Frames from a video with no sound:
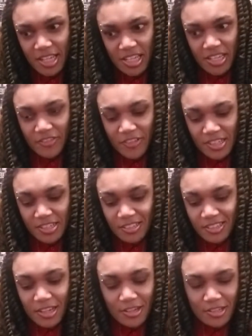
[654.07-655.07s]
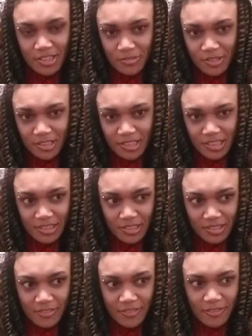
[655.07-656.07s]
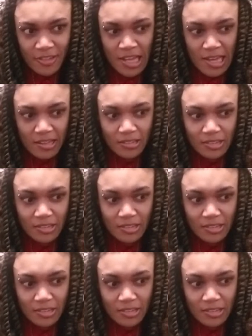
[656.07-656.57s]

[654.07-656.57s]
If it's not the Austin one, then hell,